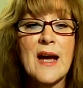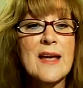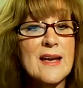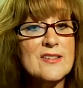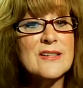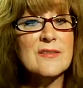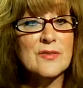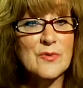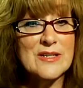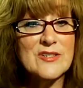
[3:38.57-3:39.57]
I actually
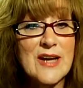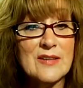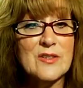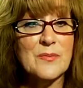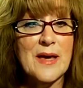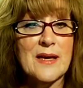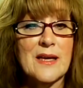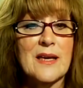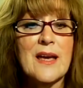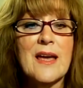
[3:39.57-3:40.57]
even reached out to
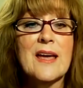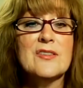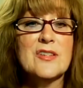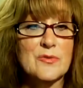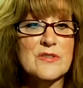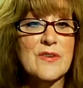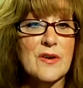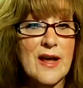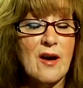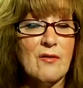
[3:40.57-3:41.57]
Peggy, and she was
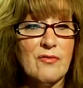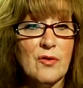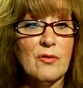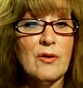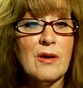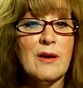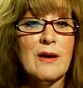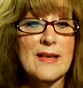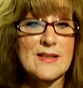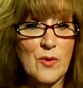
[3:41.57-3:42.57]
very helpful
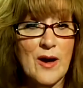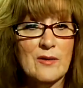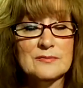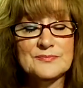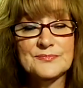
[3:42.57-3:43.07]
as well.